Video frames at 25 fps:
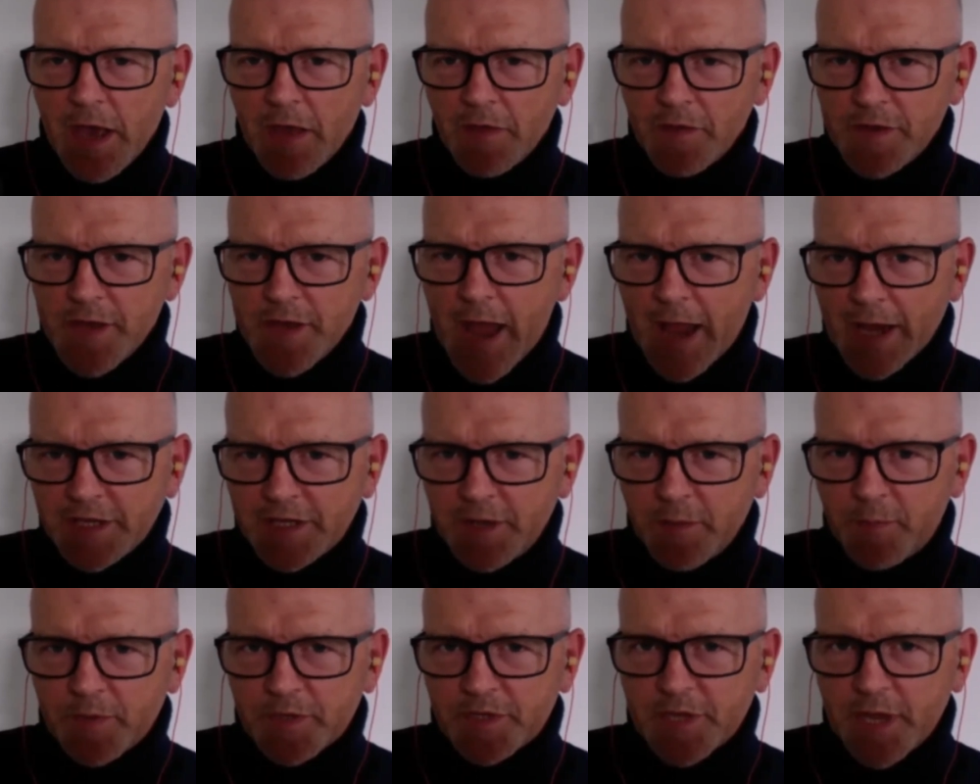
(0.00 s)

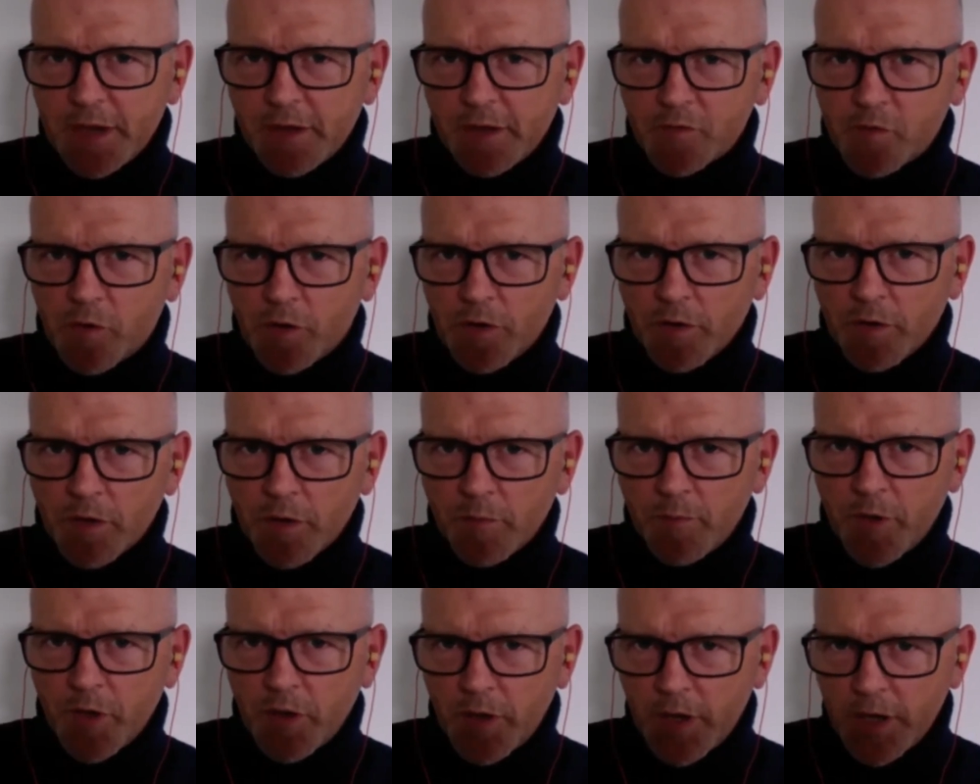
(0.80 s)
90% of quantum
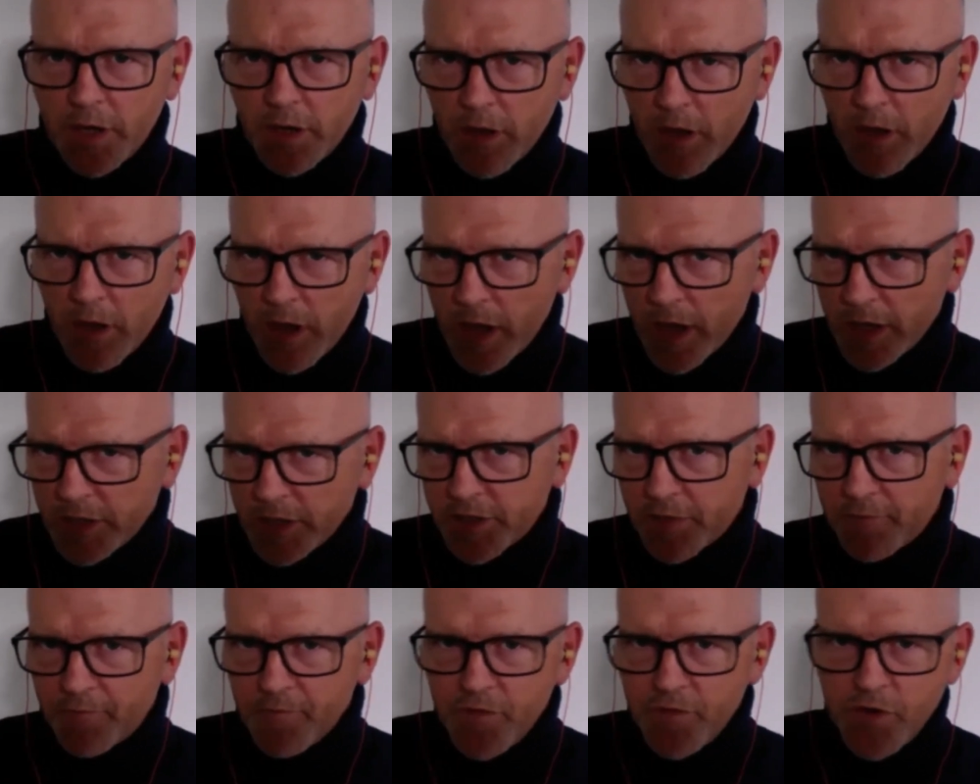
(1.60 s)
computing is
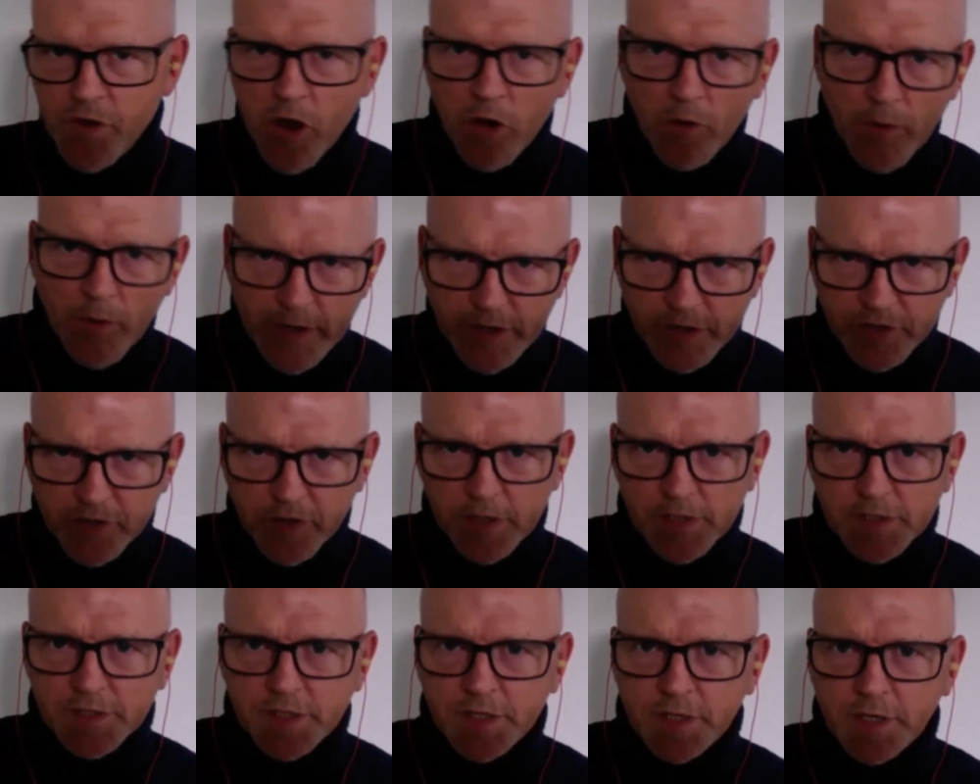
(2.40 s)
of no
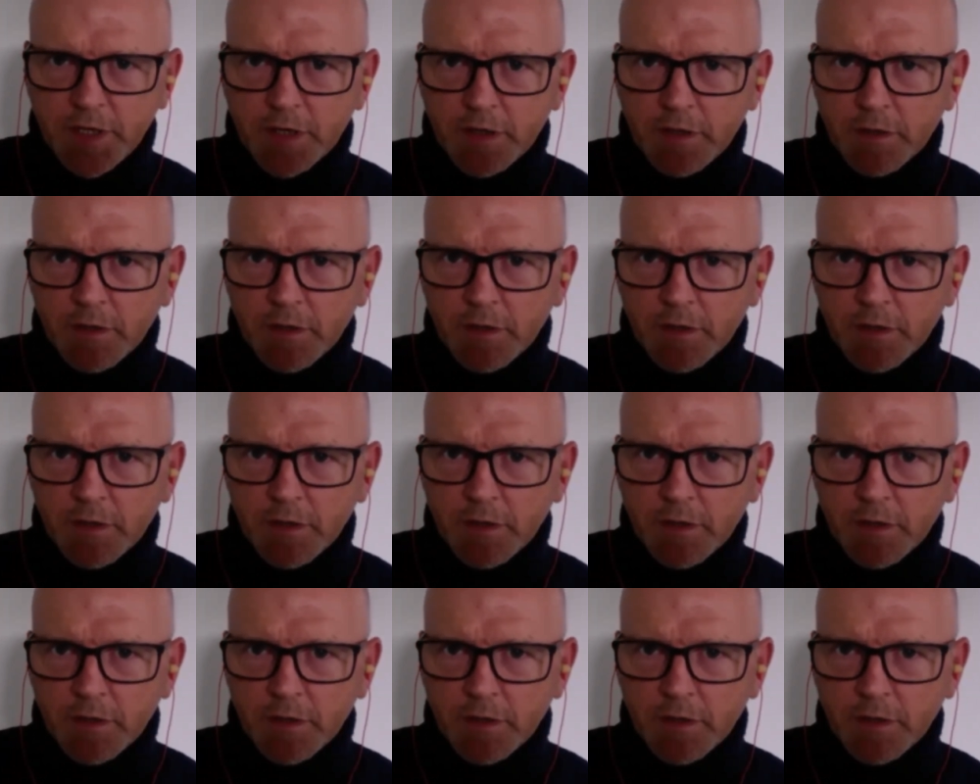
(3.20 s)
interest to you.